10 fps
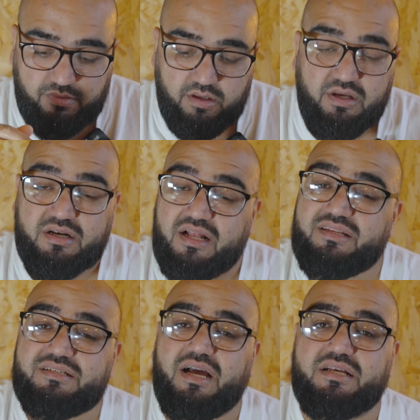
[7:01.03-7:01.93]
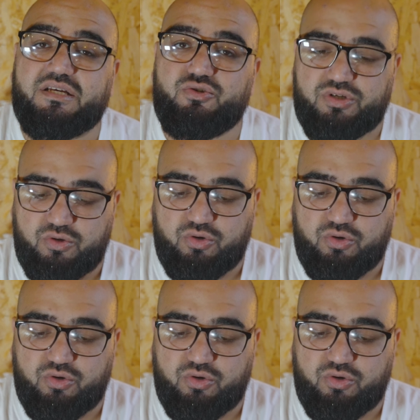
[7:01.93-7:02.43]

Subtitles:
You can tell these guys are using good